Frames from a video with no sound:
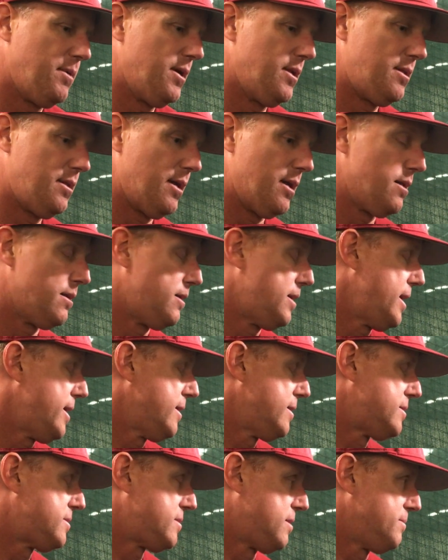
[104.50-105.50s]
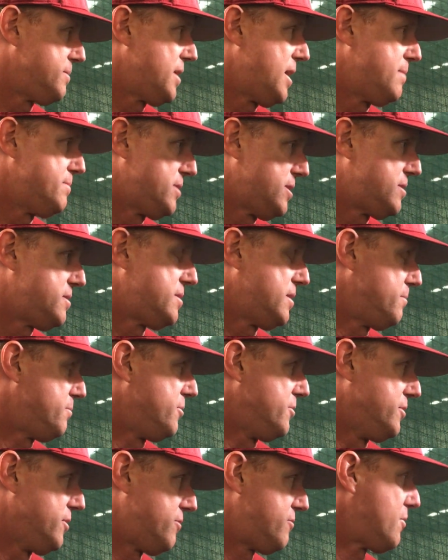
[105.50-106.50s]
I mean, at the end of the day, sometimes it's
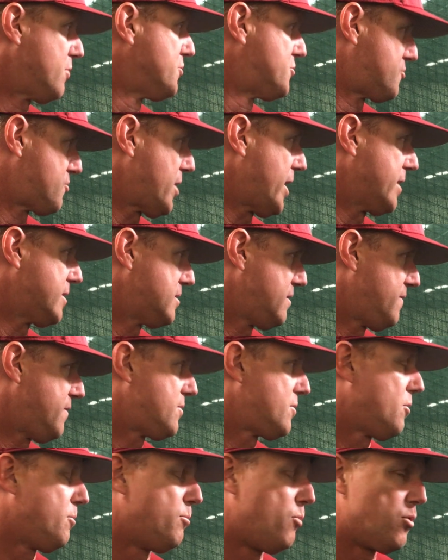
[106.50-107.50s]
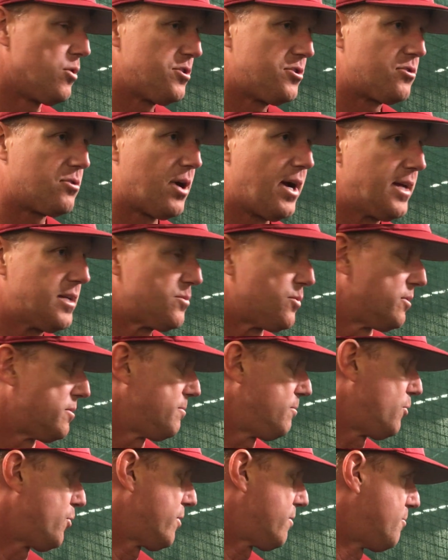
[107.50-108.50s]
simple. You throw strikes. You throw more strikes with
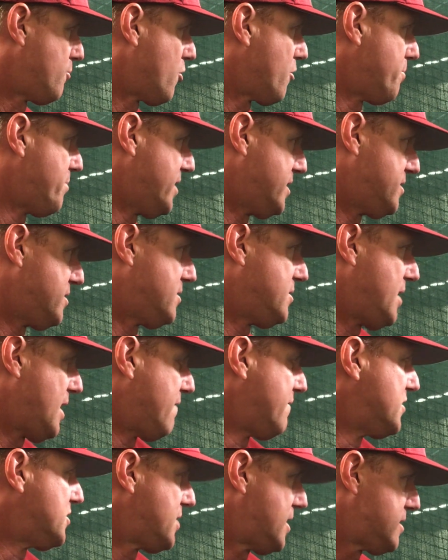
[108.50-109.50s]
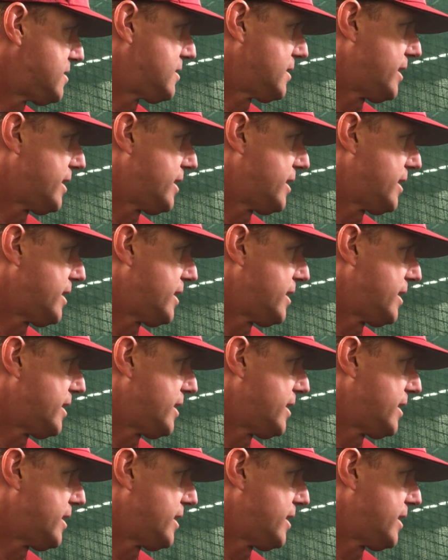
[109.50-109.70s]
more pitches, you have a chance